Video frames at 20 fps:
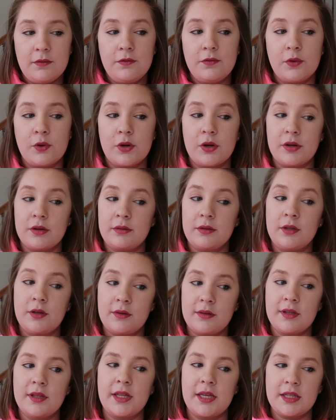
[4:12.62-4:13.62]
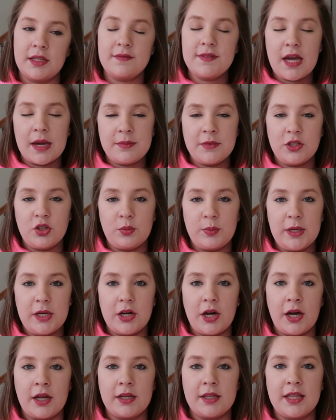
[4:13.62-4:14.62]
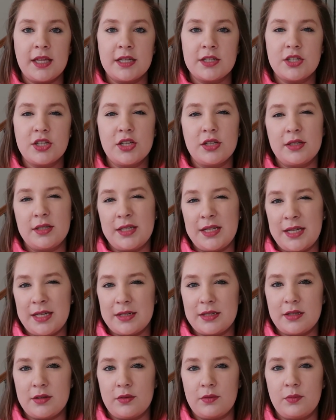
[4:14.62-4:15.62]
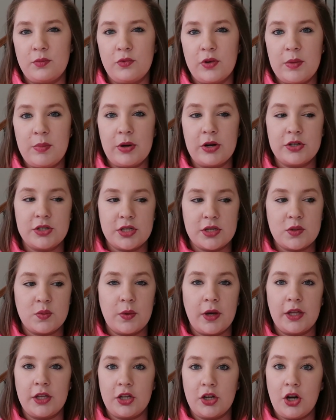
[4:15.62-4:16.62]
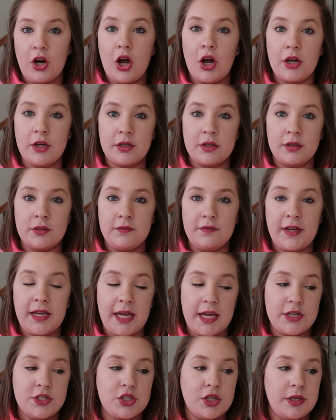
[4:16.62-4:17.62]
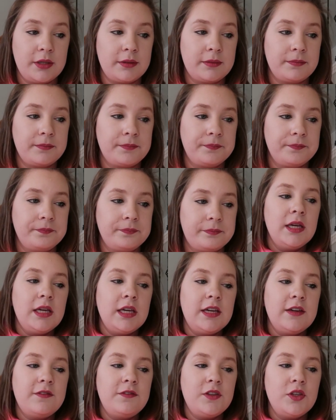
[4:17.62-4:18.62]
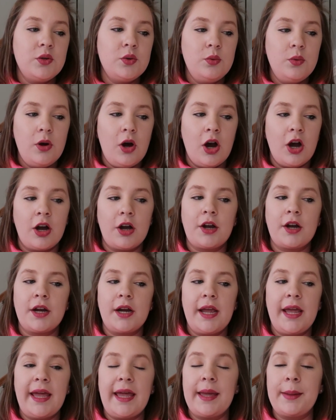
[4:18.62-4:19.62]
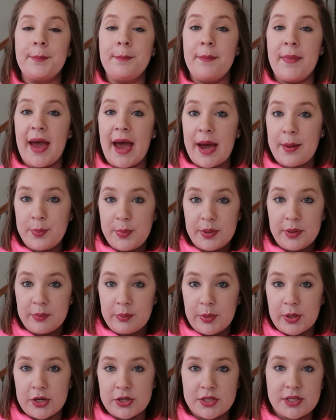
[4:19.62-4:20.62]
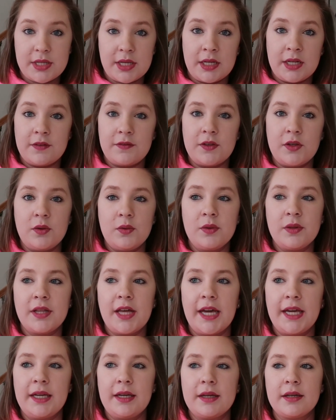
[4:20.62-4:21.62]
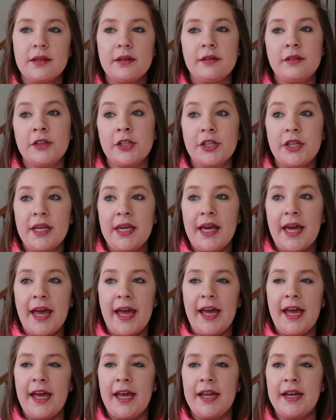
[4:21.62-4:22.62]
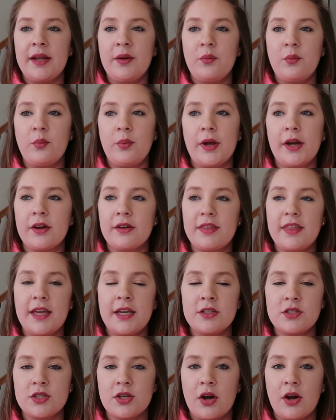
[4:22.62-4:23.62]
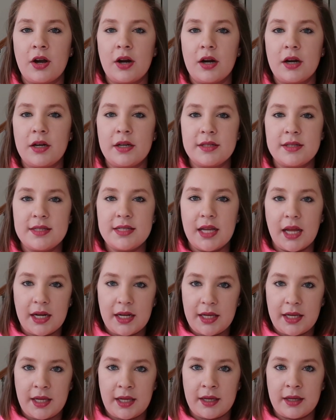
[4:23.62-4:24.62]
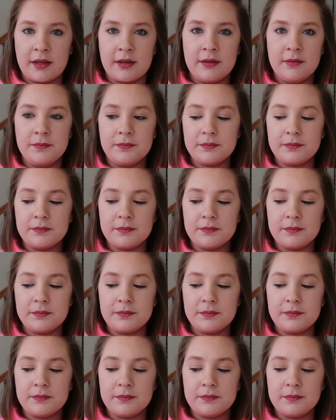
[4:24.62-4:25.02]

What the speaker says: for, you know, the length of time that you'll be gone than to need to repurchase while you're on vacation. If you are a map person, if you like looking ahead at where things are and studying